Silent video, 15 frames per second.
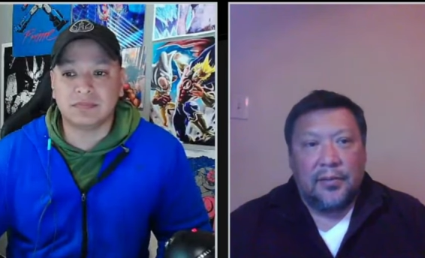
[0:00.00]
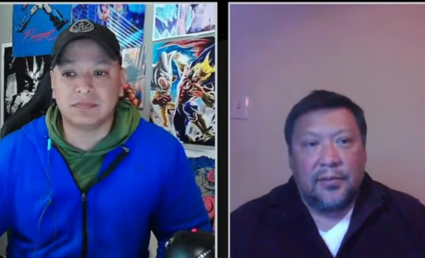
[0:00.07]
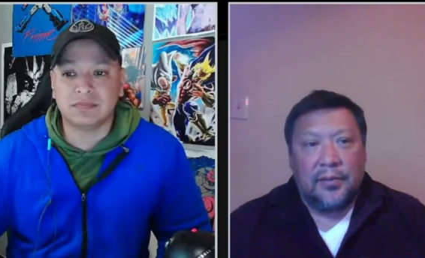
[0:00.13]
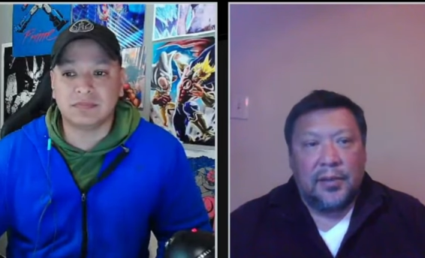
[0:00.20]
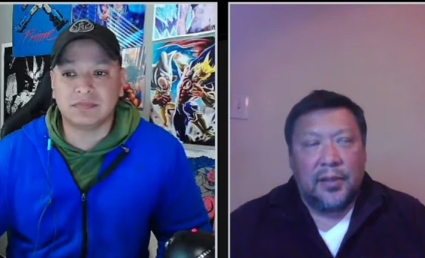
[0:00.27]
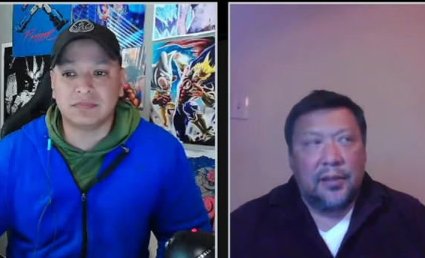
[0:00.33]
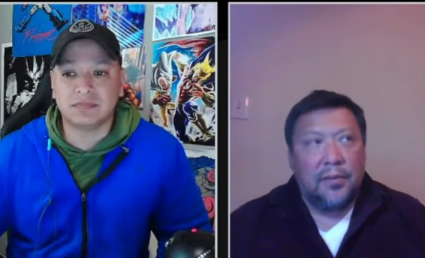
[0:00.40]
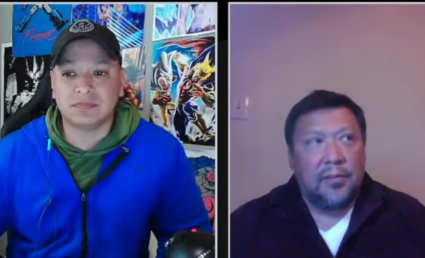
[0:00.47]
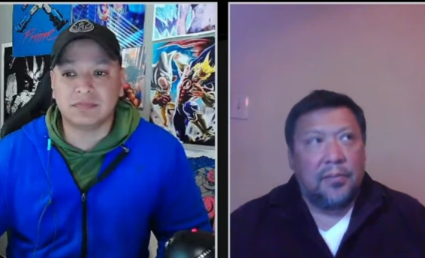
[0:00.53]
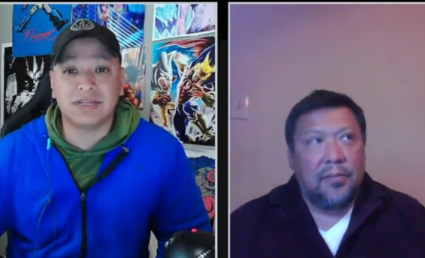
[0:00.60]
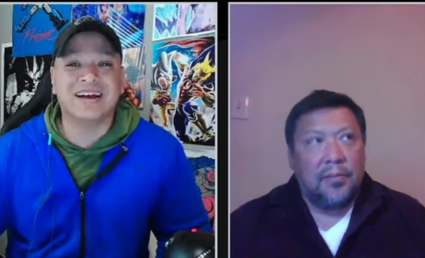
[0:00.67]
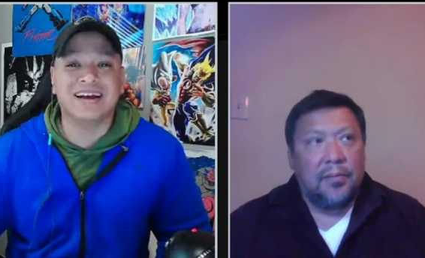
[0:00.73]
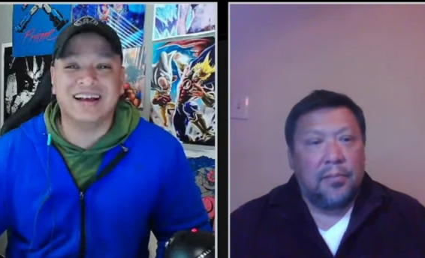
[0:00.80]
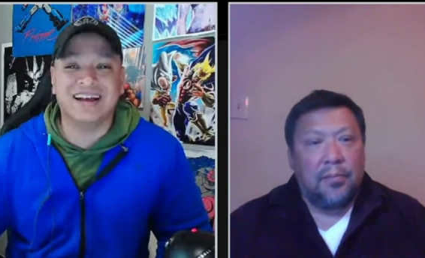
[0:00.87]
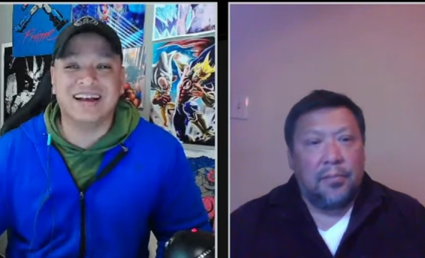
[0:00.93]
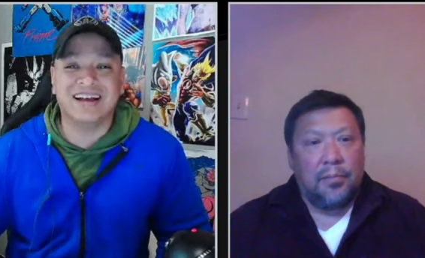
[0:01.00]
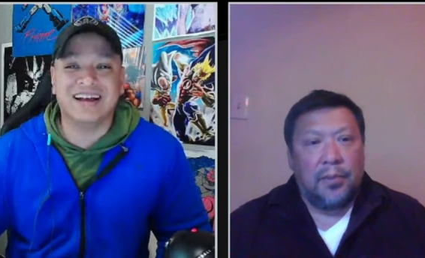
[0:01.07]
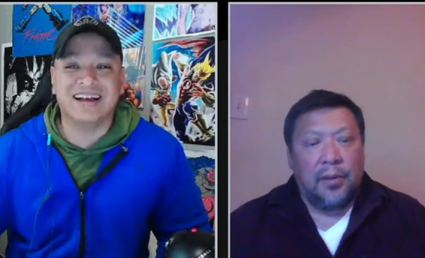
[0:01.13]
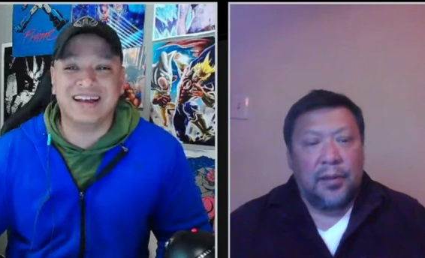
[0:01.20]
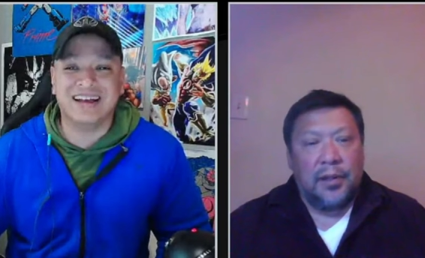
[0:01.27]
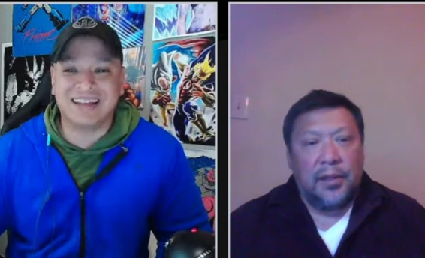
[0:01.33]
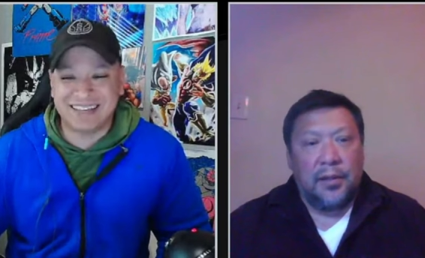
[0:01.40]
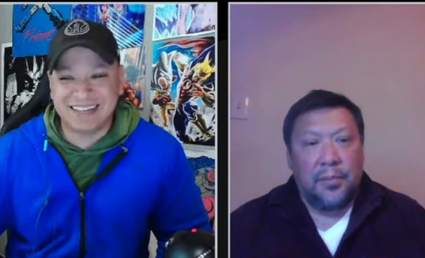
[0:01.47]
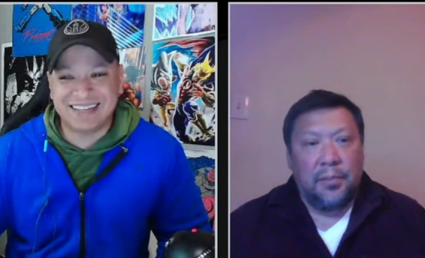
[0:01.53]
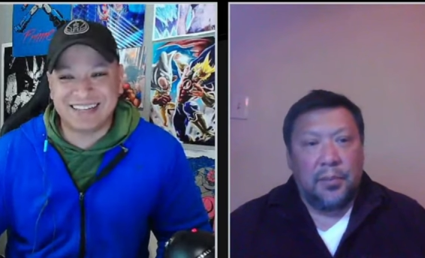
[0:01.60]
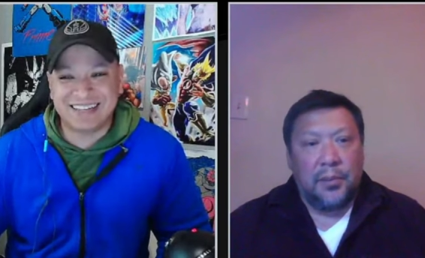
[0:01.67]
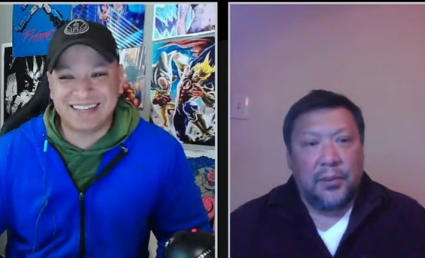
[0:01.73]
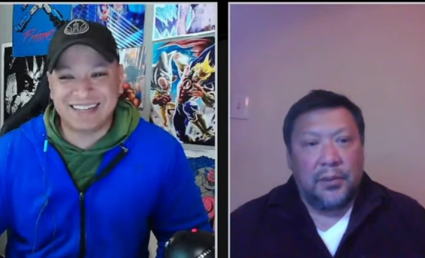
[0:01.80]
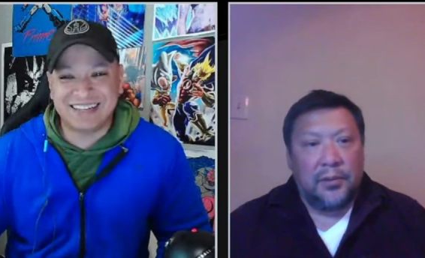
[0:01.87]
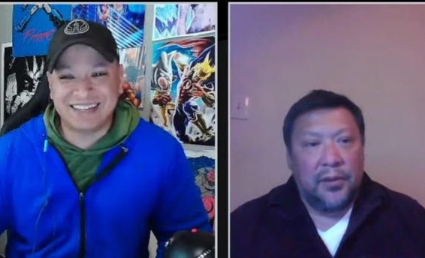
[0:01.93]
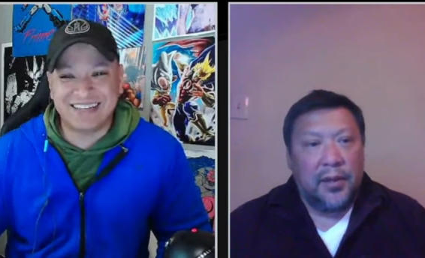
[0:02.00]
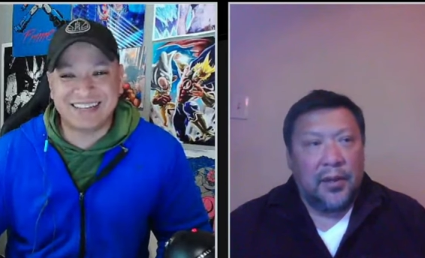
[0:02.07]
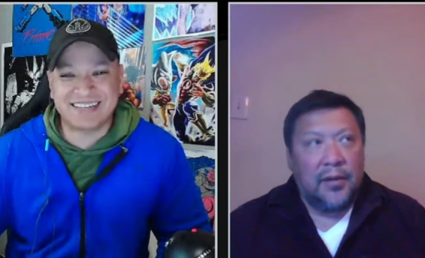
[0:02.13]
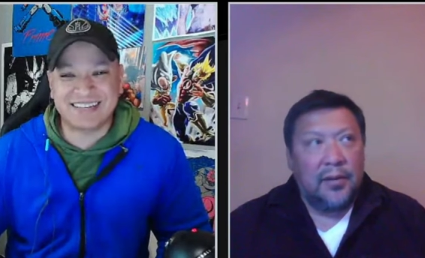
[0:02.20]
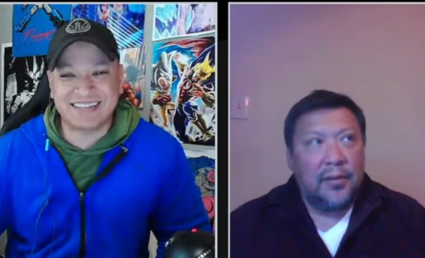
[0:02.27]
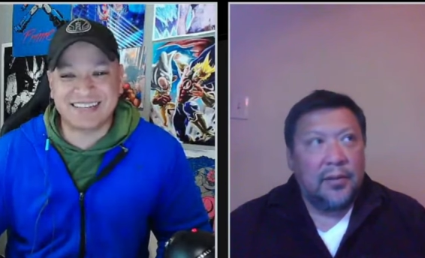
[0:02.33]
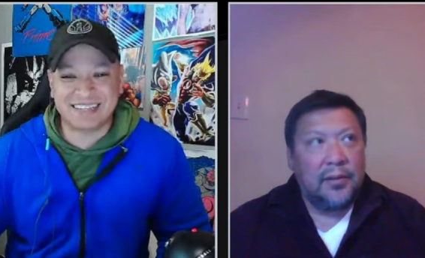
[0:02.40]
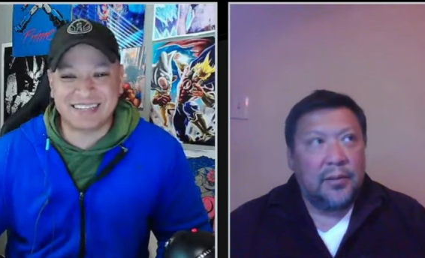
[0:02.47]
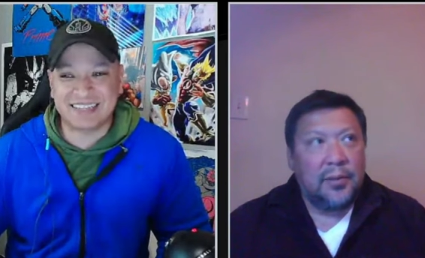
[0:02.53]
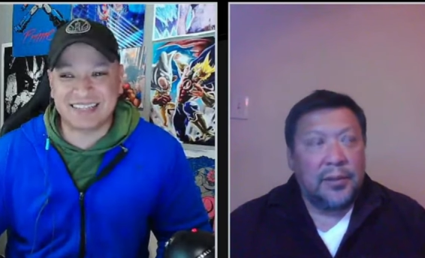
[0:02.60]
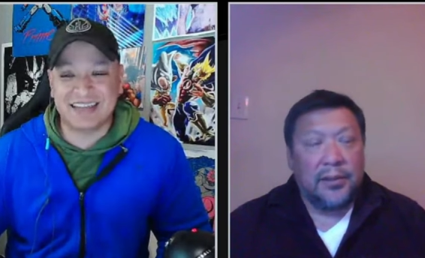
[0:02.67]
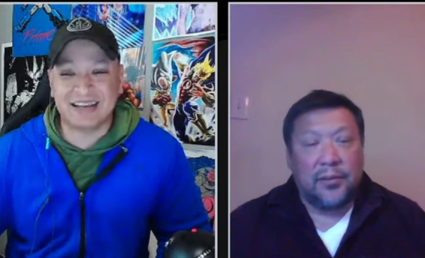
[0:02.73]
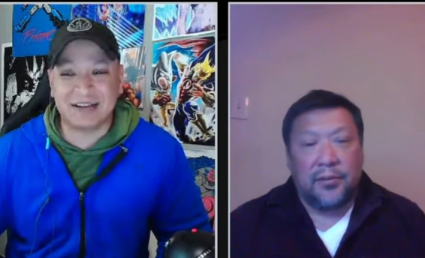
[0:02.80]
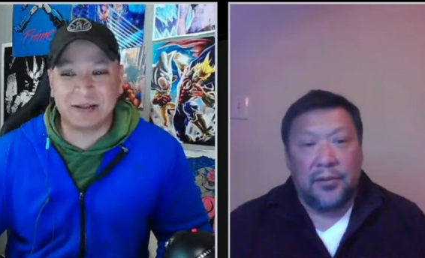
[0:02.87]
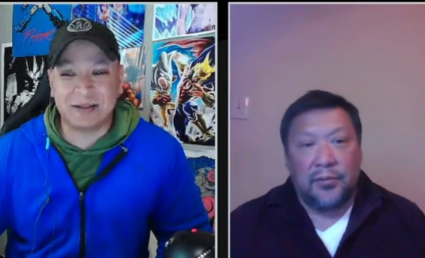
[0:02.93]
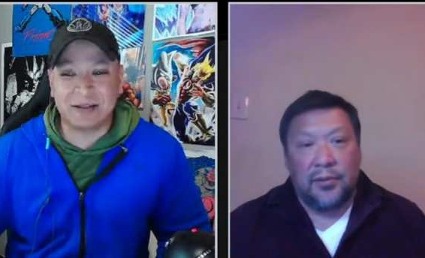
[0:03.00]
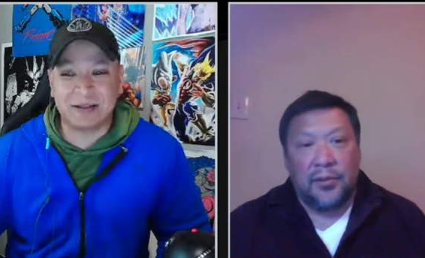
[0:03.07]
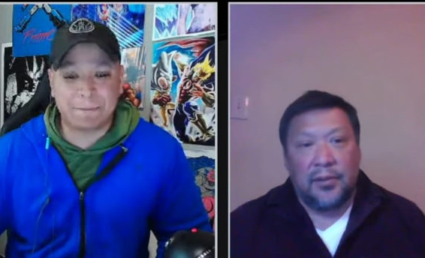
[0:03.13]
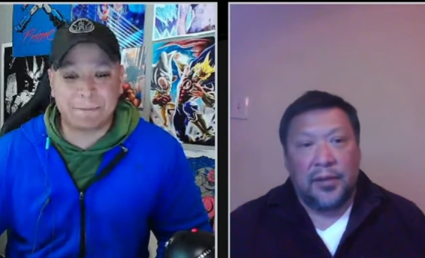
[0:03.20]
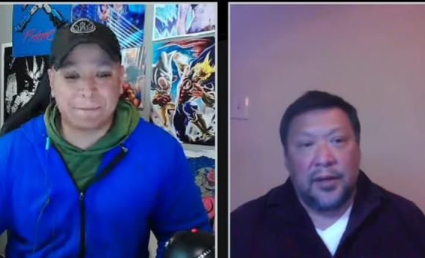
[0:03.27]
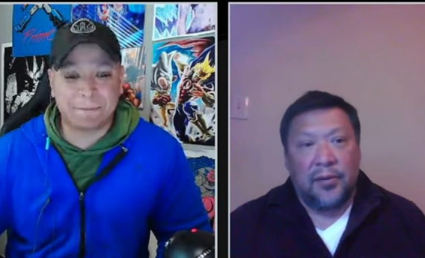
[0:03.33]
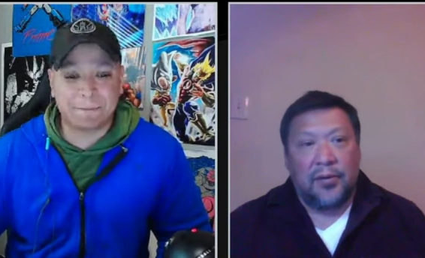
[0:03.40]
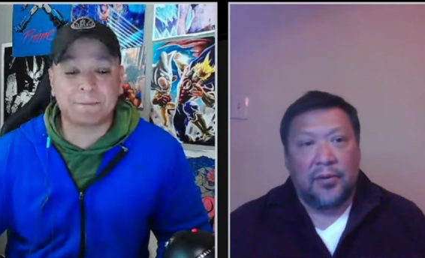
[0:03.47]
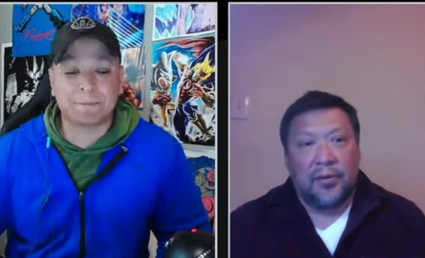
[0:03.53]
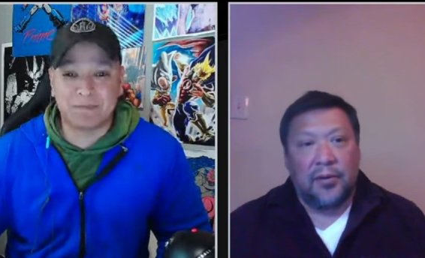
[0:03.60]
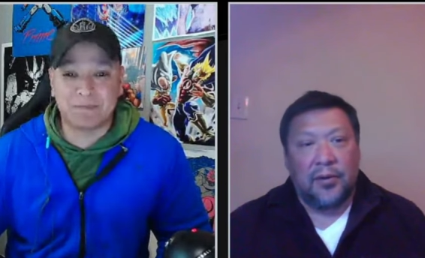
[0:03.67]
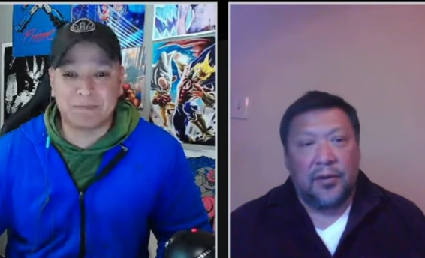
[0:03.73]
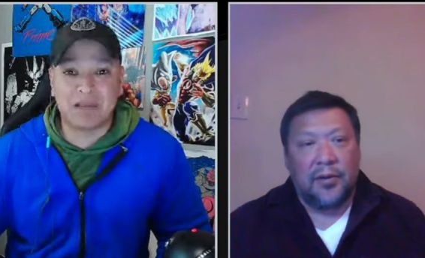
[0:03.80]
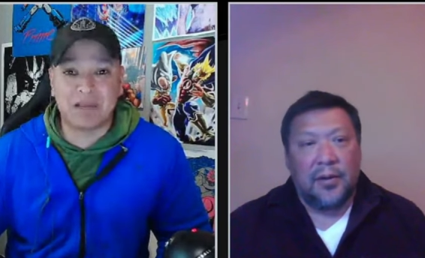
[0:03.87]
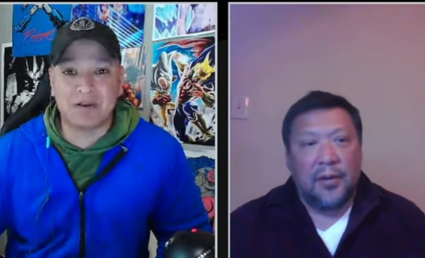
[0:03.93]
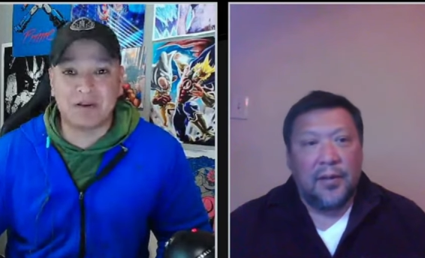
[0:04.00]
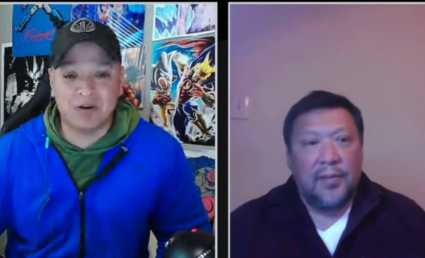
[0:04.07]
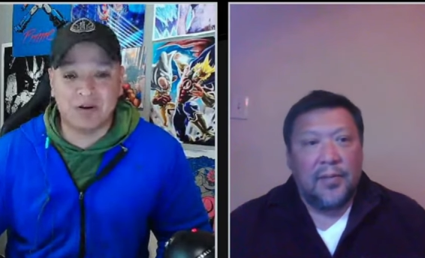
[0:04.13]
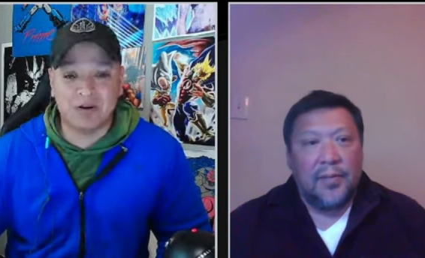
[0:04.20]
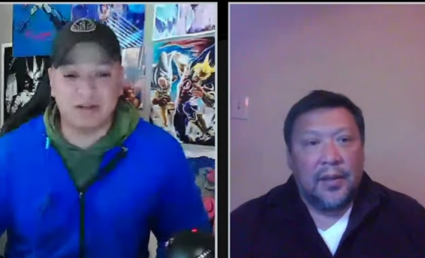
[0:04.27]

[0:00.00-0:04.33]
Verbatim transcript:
Speaker 1: was getting bullied and pushed around, especially when when Aaron Gordon yeah.